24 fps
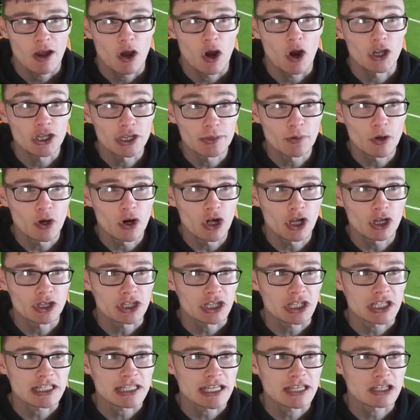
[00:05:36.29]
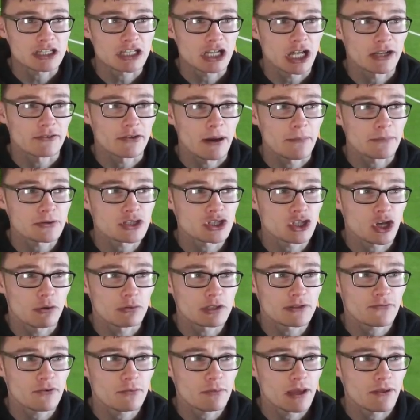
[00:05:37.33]
on the ball, you can see there's a lot of options
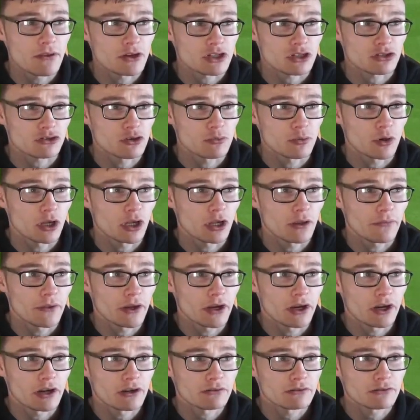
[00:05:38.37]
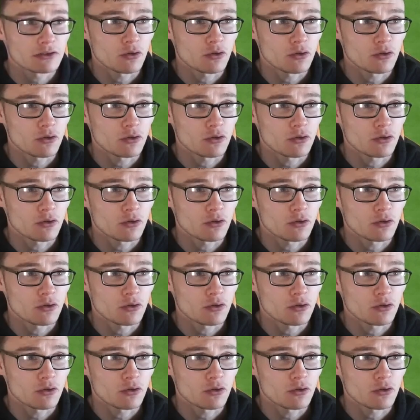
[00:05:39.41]
always for me. There's a free ball on there.